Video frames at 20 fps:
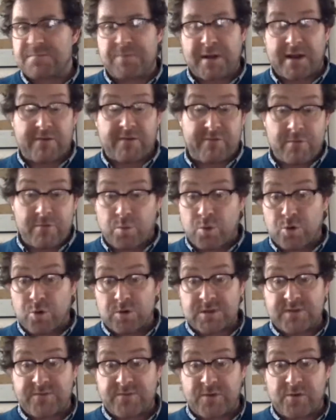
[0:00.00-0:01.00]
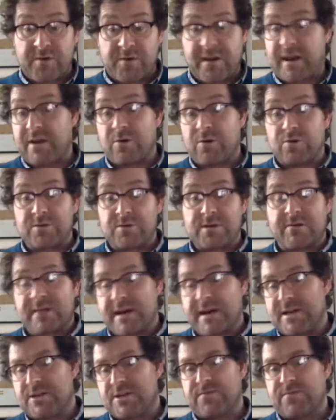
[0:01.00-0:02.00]
be it rewards funding or
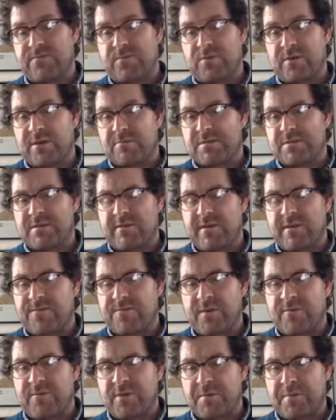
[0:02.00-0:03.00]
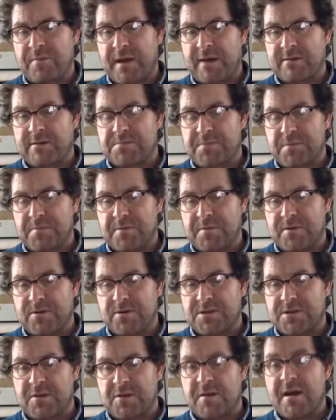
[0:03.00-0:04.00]
donation funding, was around £50 per
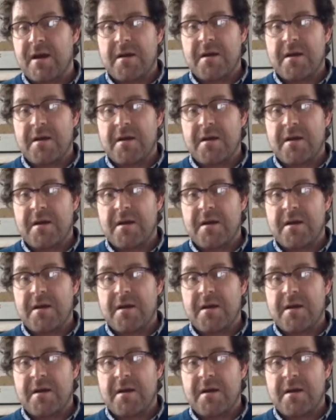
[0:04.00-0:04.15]
person